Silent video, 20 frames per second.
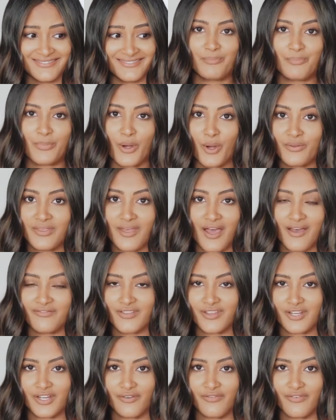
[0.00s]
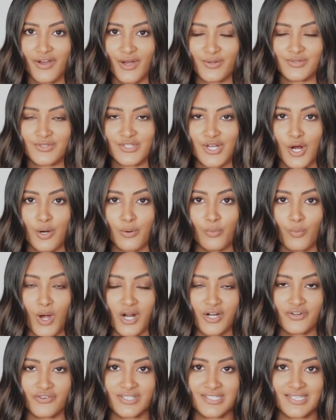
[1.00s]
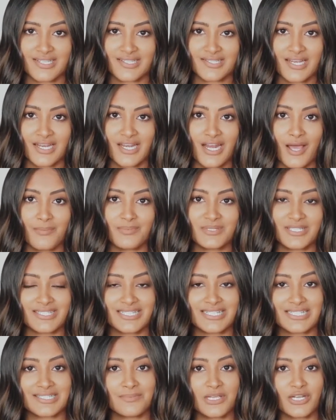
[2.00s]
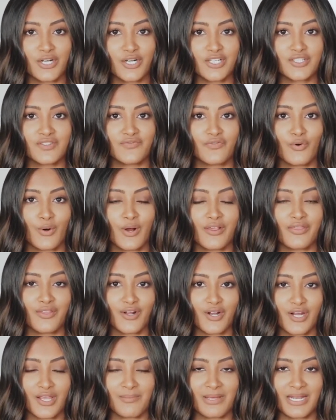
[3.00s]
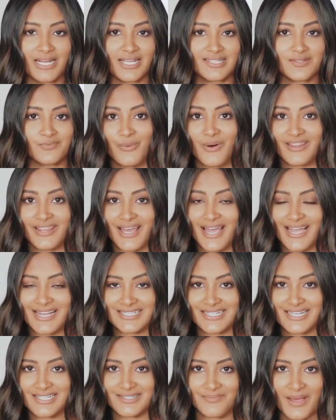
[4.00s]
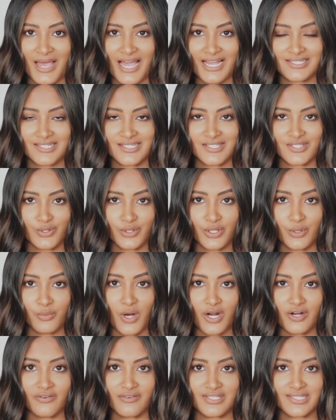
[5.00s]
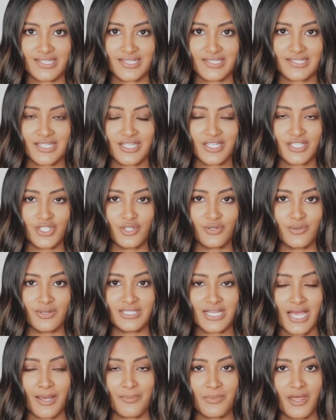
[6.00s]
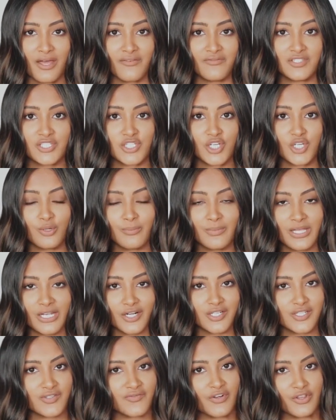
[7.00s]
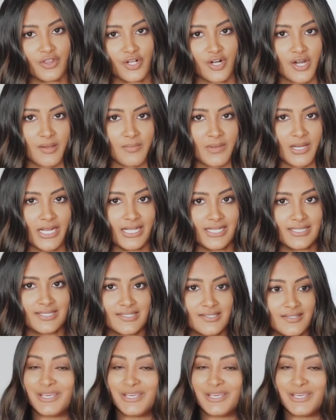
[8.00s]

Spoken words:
Both of the new phones are water resistant up to 6 meters for 30 minutes, while the XS Max is only water resistant to a depth of 2 meters for 30 minutes.